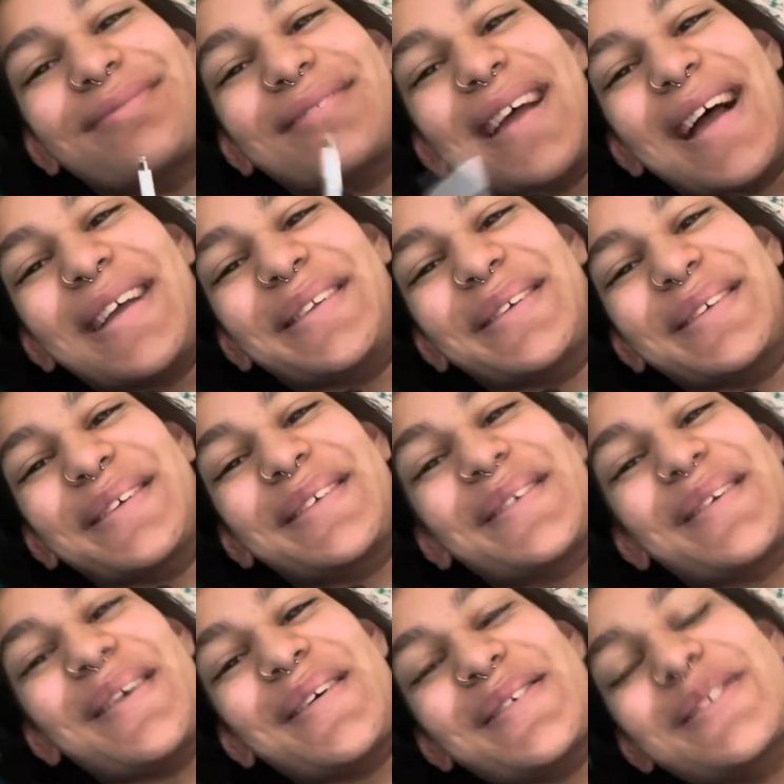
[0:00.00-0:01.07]
I look
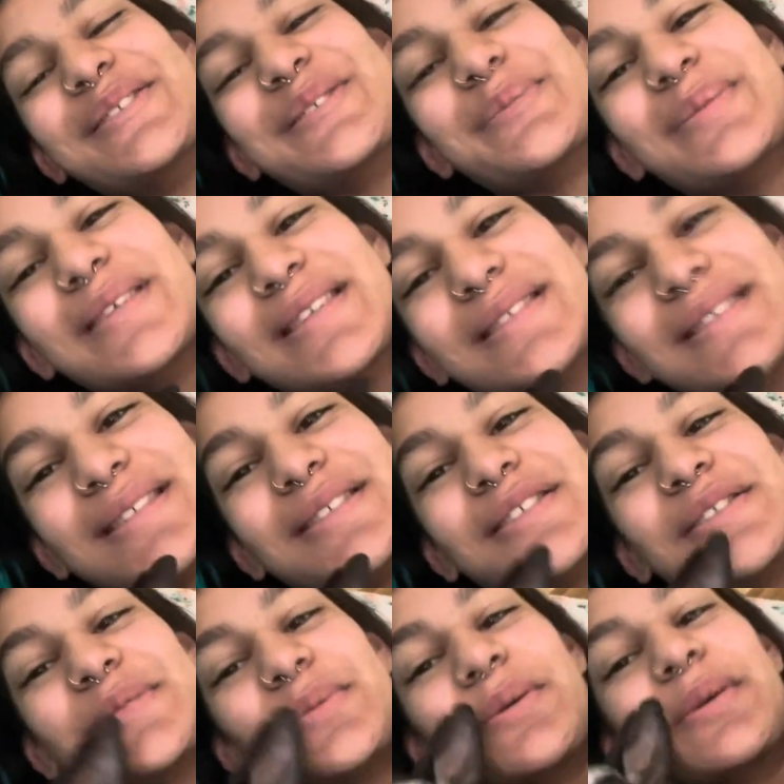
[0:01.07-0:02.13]
gross because I
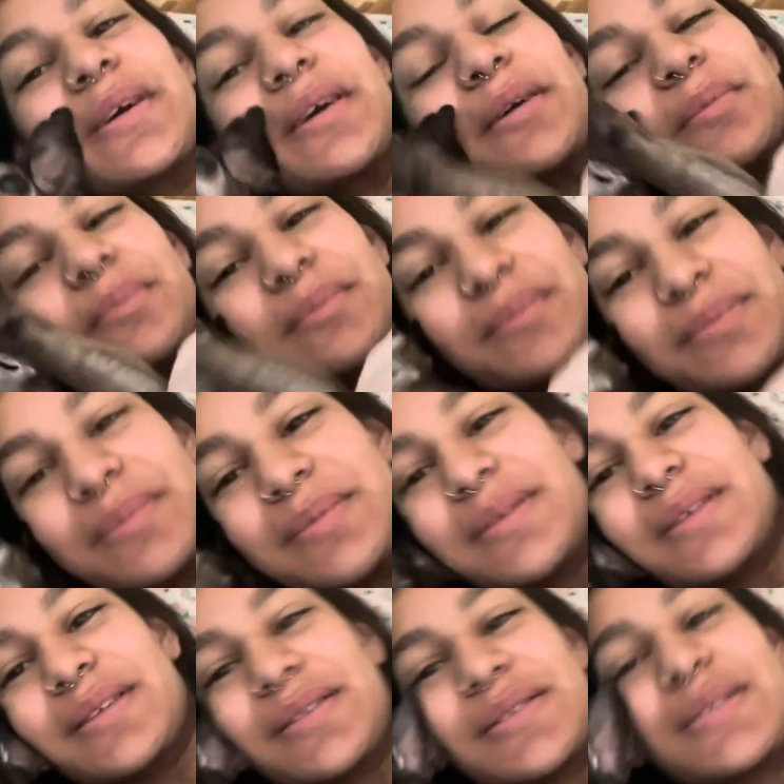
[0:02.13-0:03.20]
just woke up.
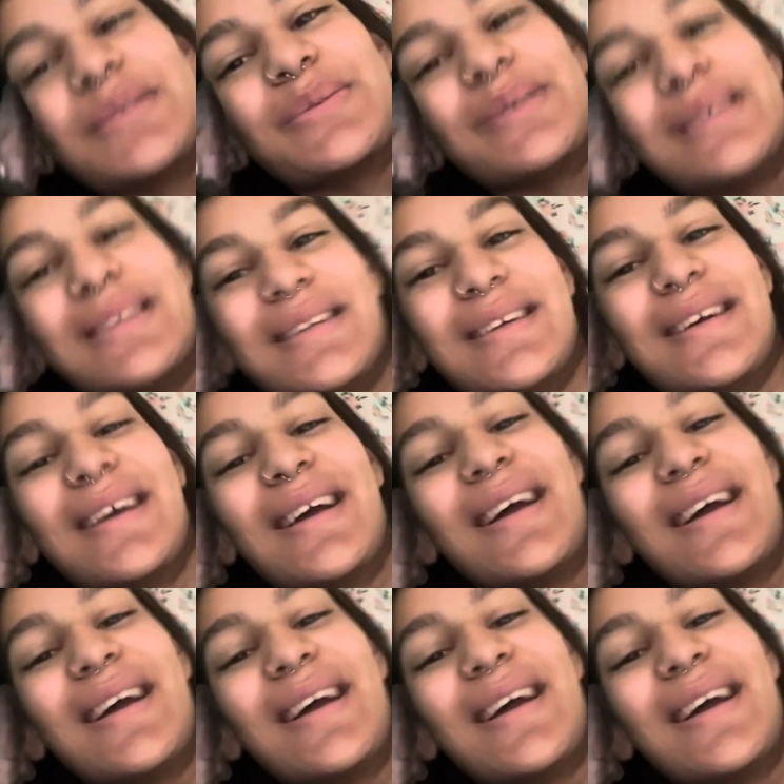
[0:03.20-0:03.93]
Here, sweetie.